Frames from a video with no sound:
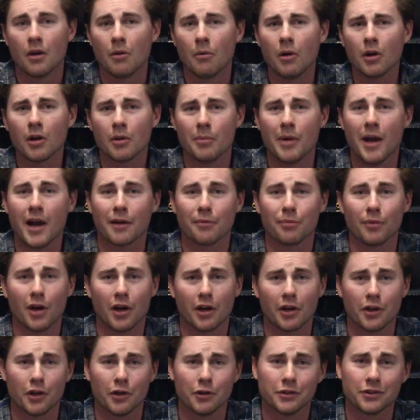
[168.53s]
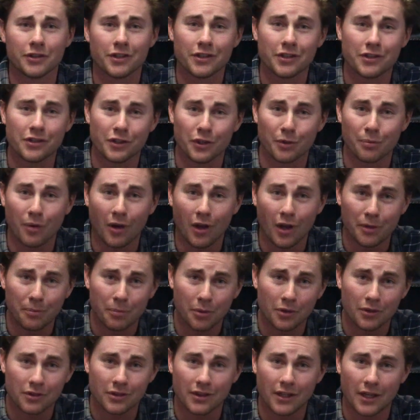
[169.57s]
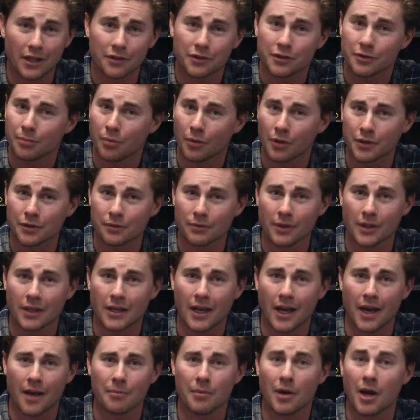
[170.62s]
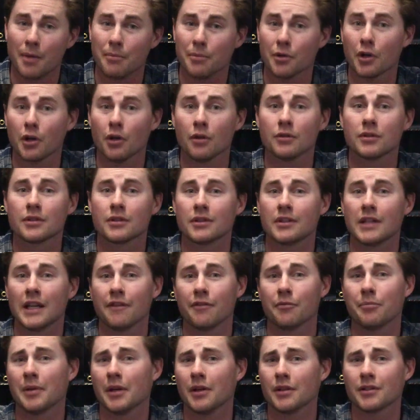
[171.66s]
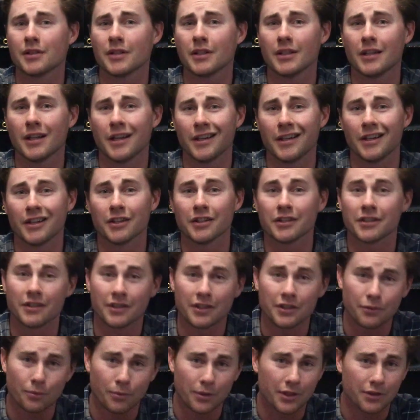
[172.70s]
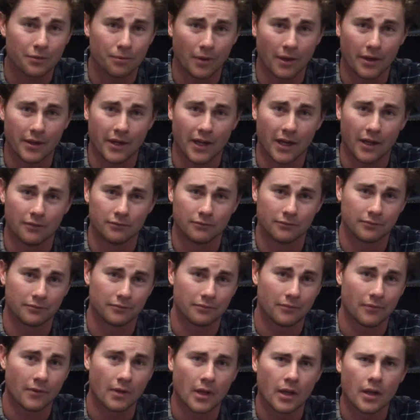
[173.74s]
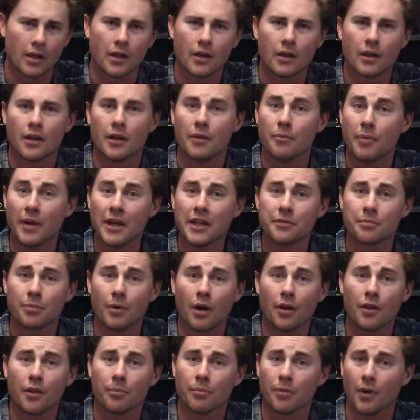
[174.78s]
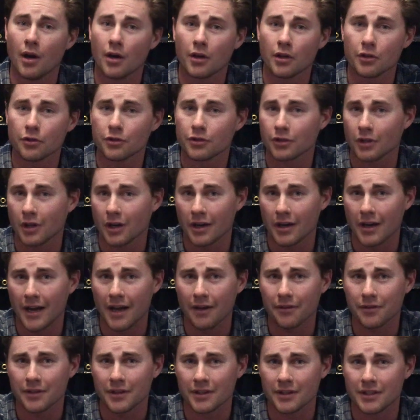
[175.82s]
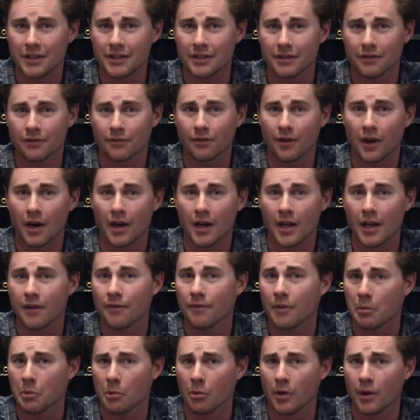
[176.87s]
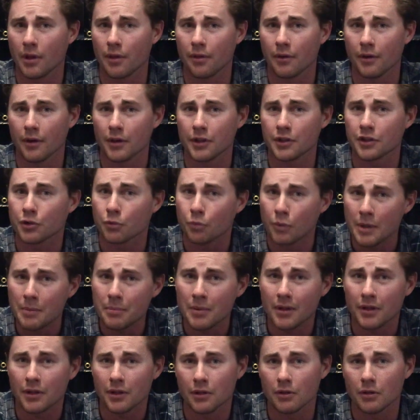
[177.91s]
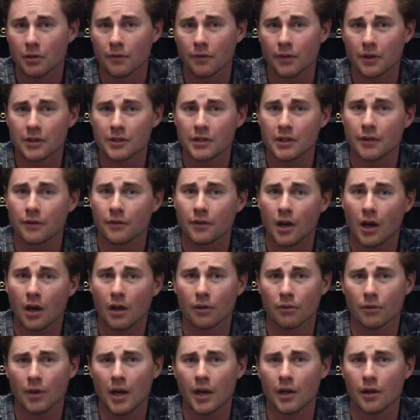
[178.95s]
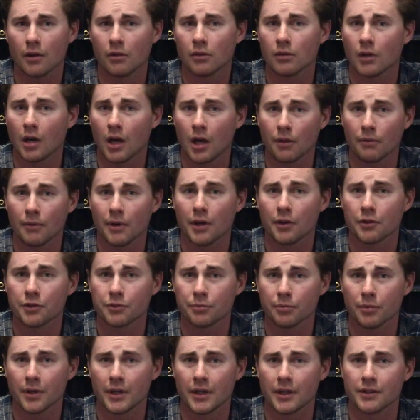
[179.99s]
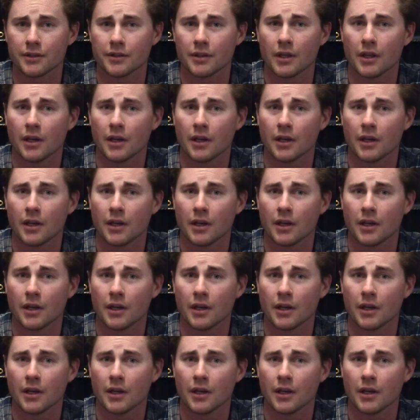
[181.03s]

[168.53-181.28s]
Welcome back, Broncos. This is your Poly Post Now Sports Recap. I'm your host, David Townsend, and here's this week's rundown. In baseball, the Broncos started out the season Friday, February 3rd, sweeping the University of Colorado Springs,